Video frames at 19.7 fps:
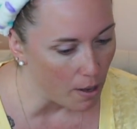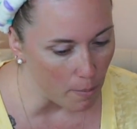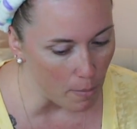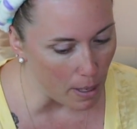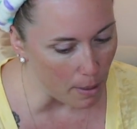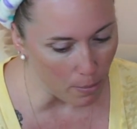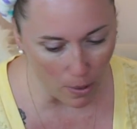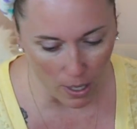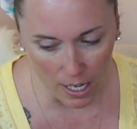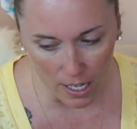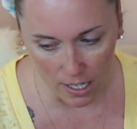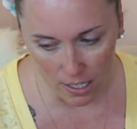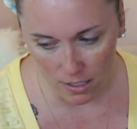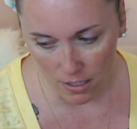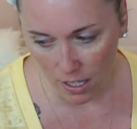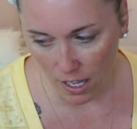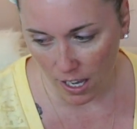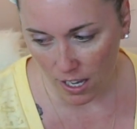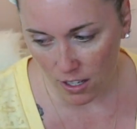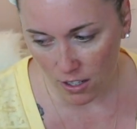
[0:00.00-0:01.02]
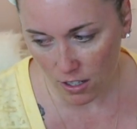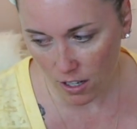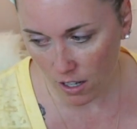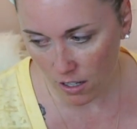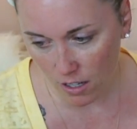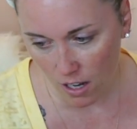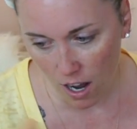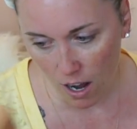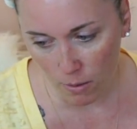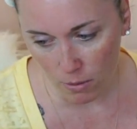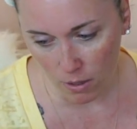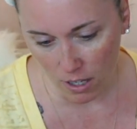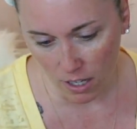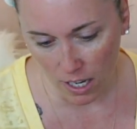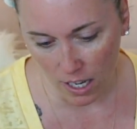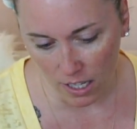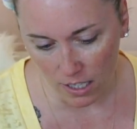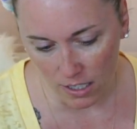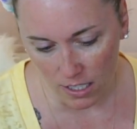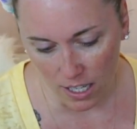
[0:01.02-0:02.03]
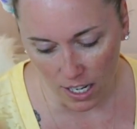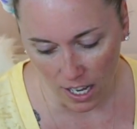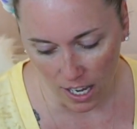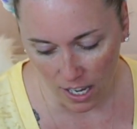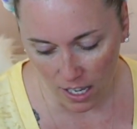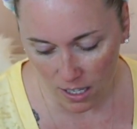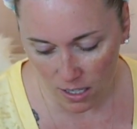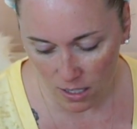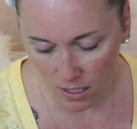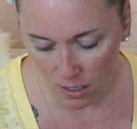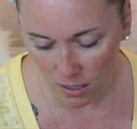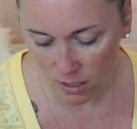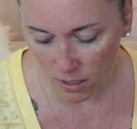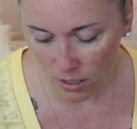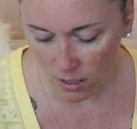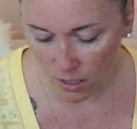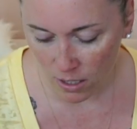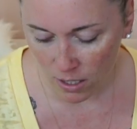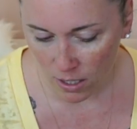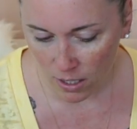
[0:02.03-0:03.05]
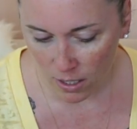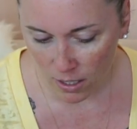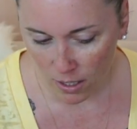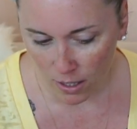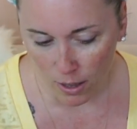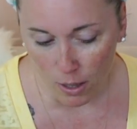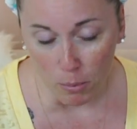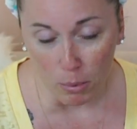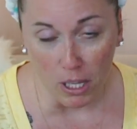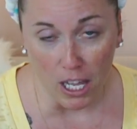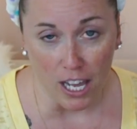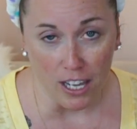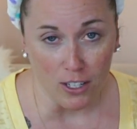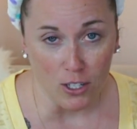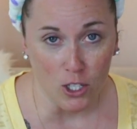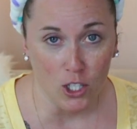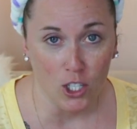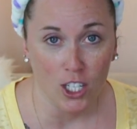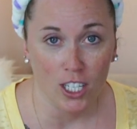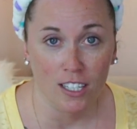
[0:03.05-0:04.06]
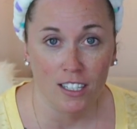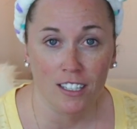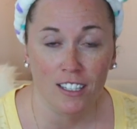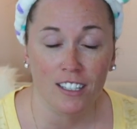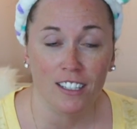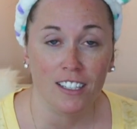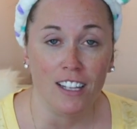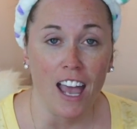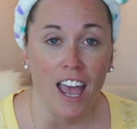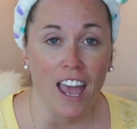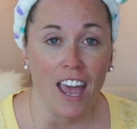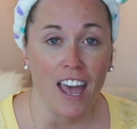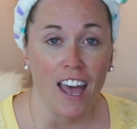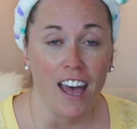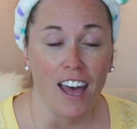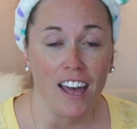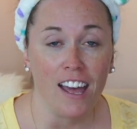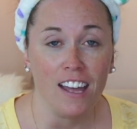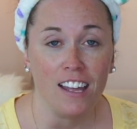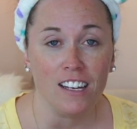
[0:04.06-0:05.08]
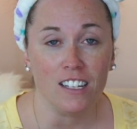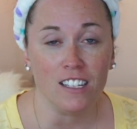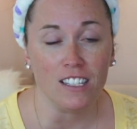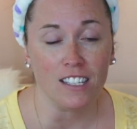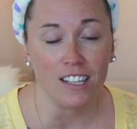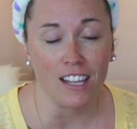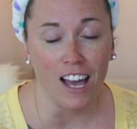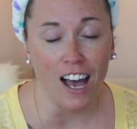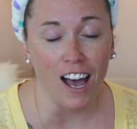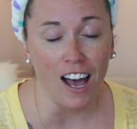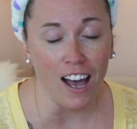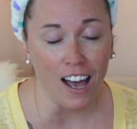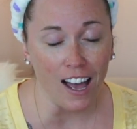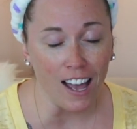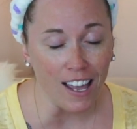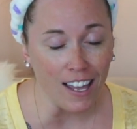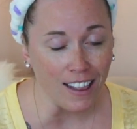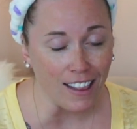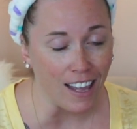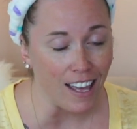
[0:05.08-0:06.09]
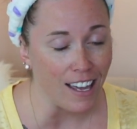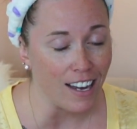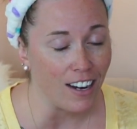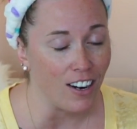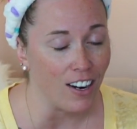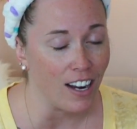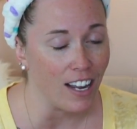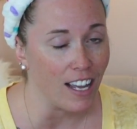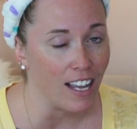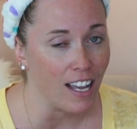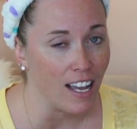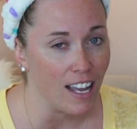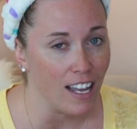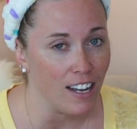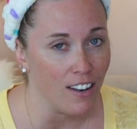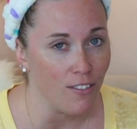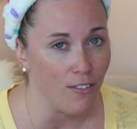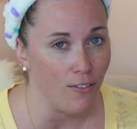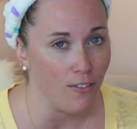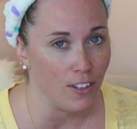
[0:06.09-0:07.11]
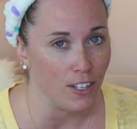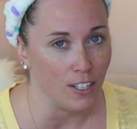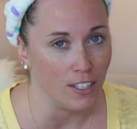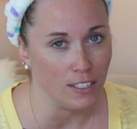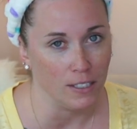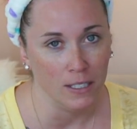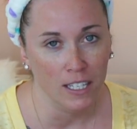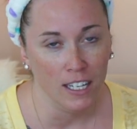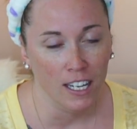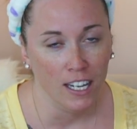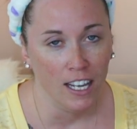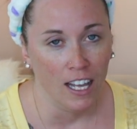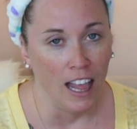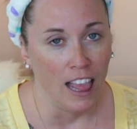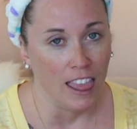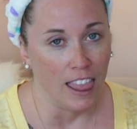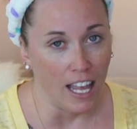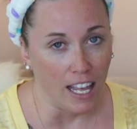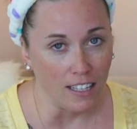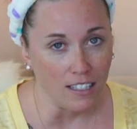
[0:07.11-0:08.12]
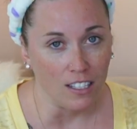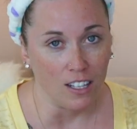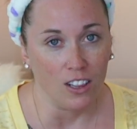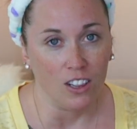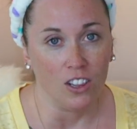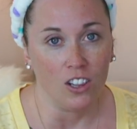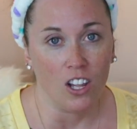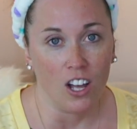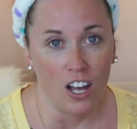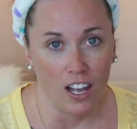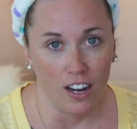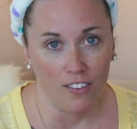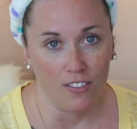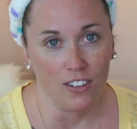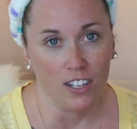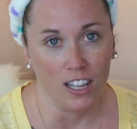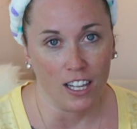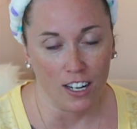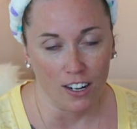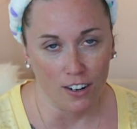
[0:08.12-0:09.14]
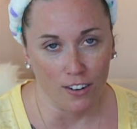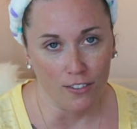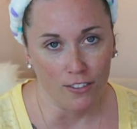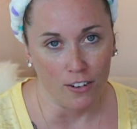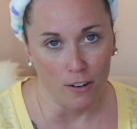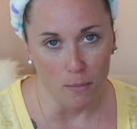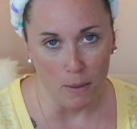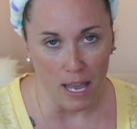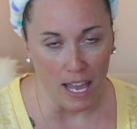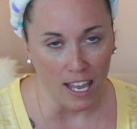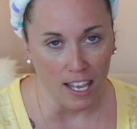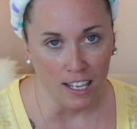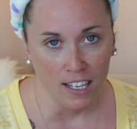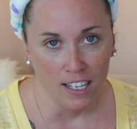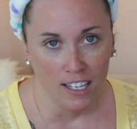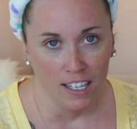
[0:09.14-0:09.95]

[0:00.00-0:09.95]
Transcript: my brain is like not working today, the blush. And the highlighter, I kind of feel that's a lot of glitter for me.